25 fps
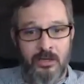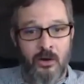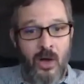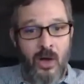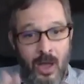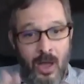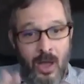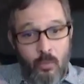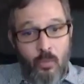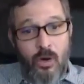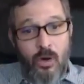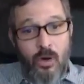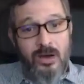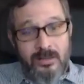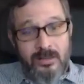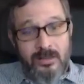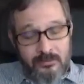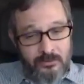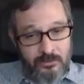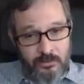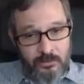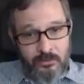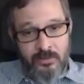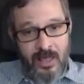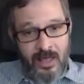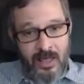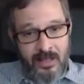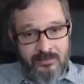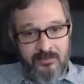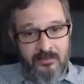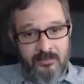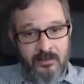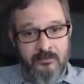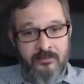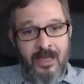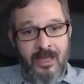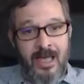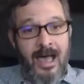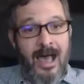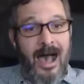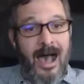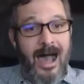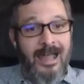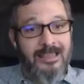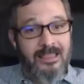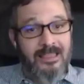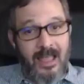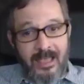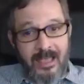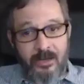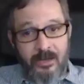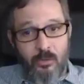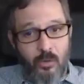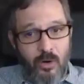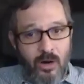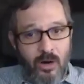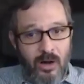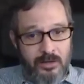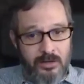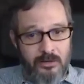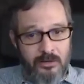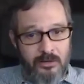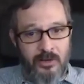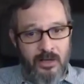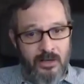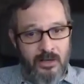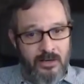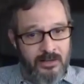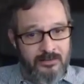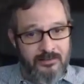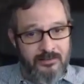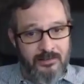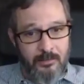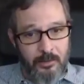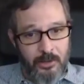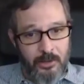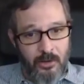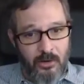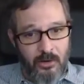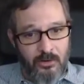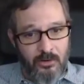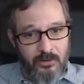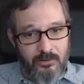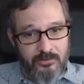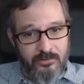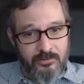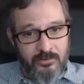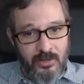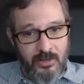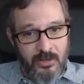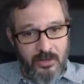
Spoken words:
I want to do that stuff. I like walking around exhibit halls.